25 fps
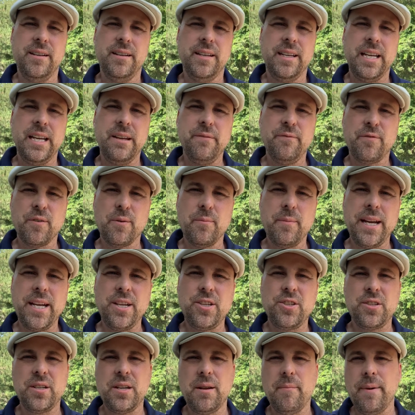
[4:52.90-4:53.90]

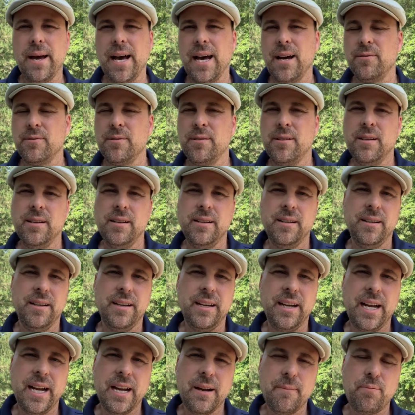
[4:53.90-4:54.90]
information about
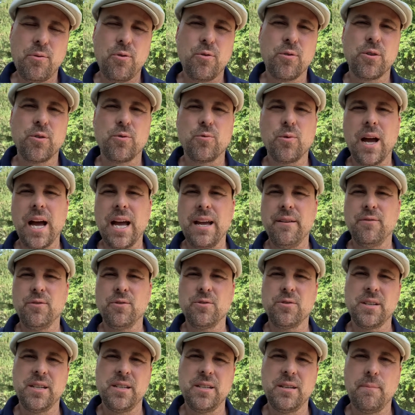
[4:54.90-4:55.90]
airport
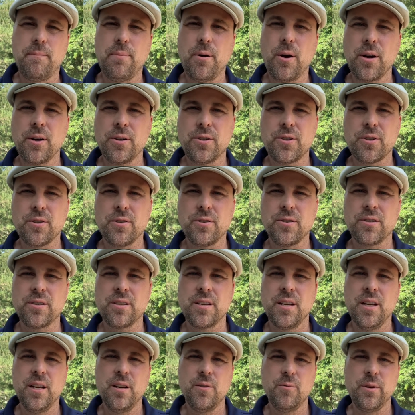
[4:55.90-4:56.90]
arrivals and departures,
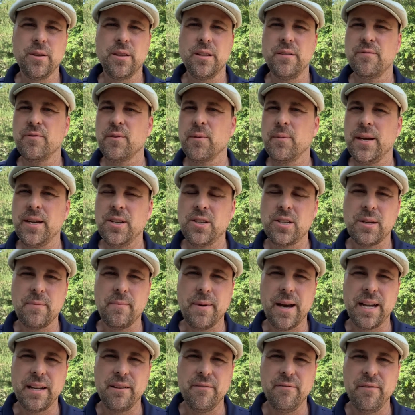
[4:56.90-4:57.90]
with information
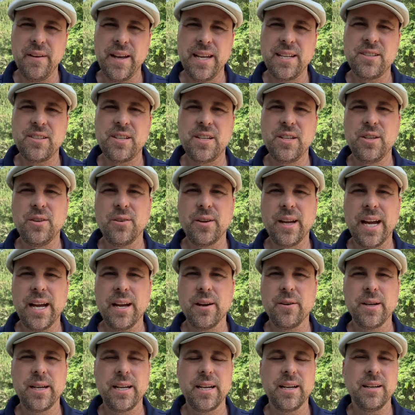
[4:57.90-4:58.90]
about events in your
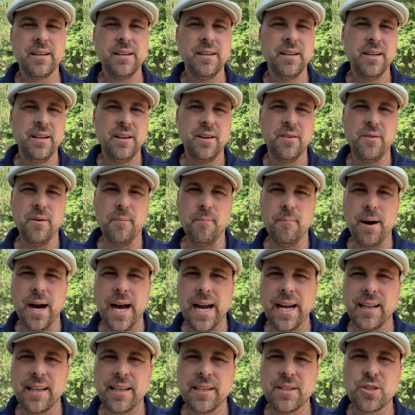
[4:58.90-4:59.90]
area, the
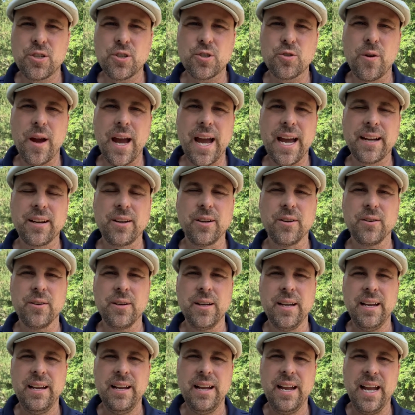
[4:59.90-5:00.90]
mileage tracker,
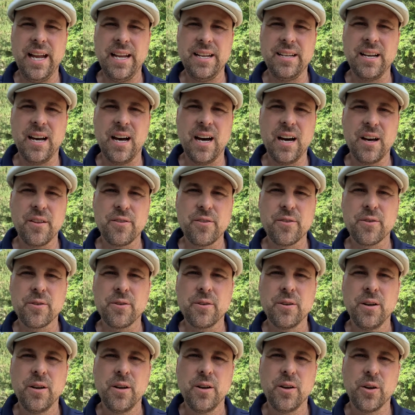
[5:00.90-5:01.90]
and other
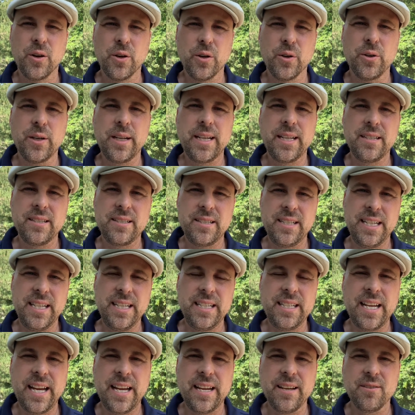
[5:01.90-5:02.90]
earnings
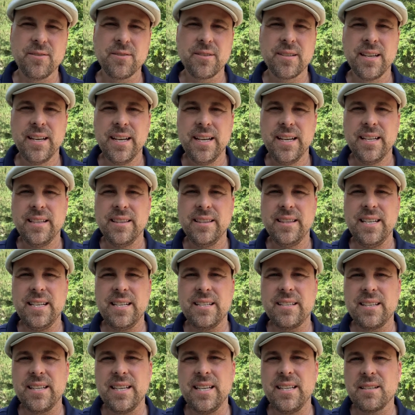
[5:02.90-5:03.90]
details,
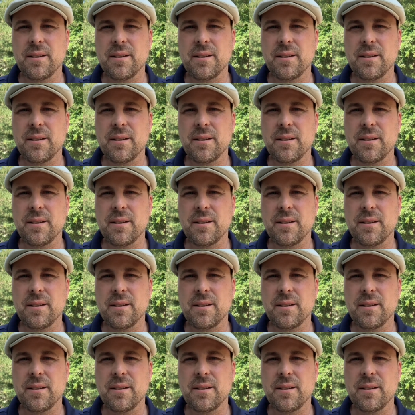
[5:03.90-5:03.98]
this is